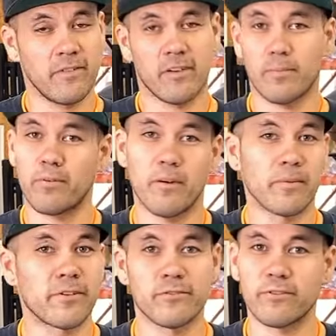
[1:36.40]
that I'll
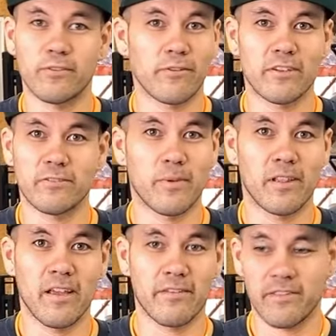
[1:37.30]
probably use for the rest of
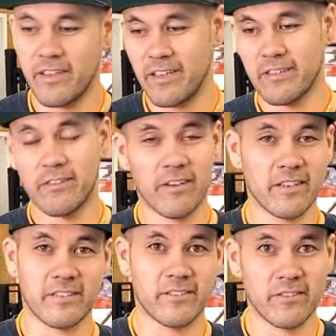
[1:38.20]
my life. You
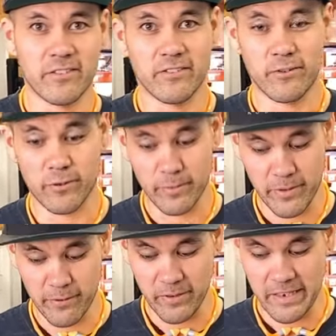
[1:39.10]
guys can do this too. It'll
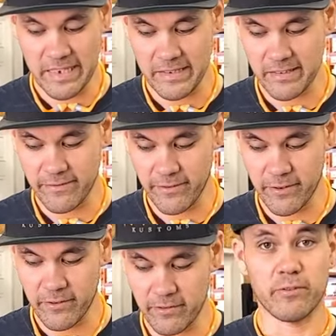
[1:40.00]
be really easy for
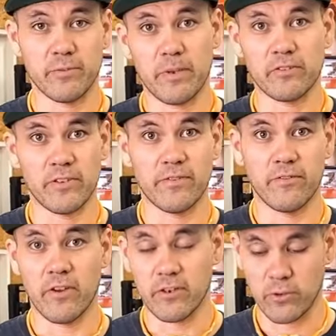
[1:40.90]
you, especially if
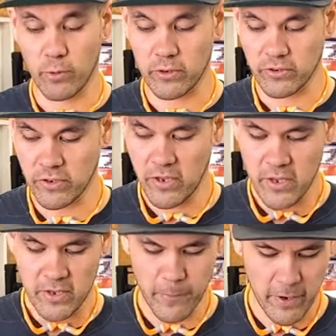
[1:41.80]
you've got a torch.
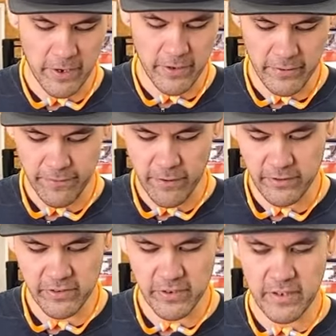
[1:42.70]
What I'm gonna do
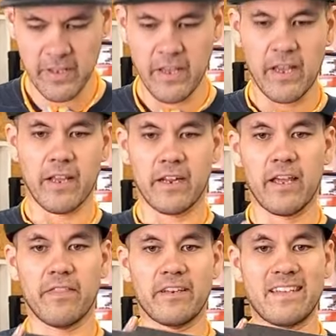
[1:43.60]
first, I'm gonna
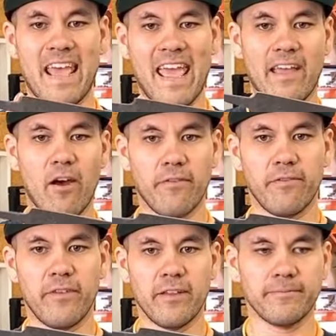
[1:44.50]
cut the tang
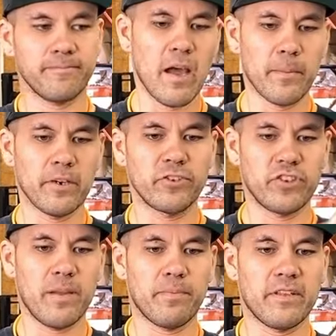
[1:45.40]
off of it. I'm gonna
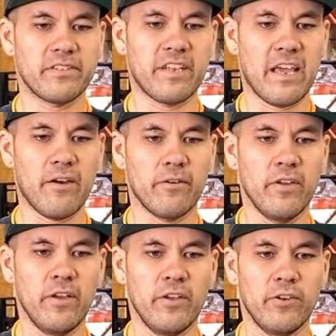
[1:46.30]
shape this down
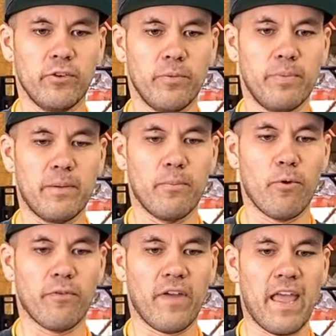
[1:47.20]
to a bit
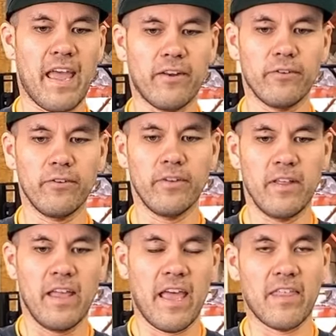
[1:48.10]
more of a handle,
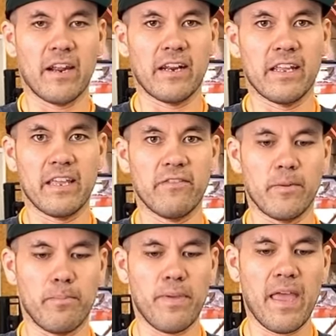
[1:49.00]
and then I'm gonna give
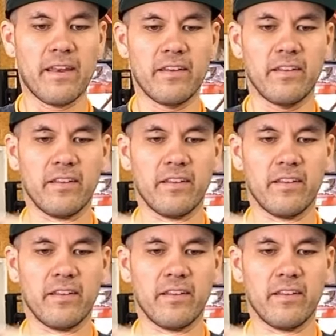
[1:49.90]
it a bend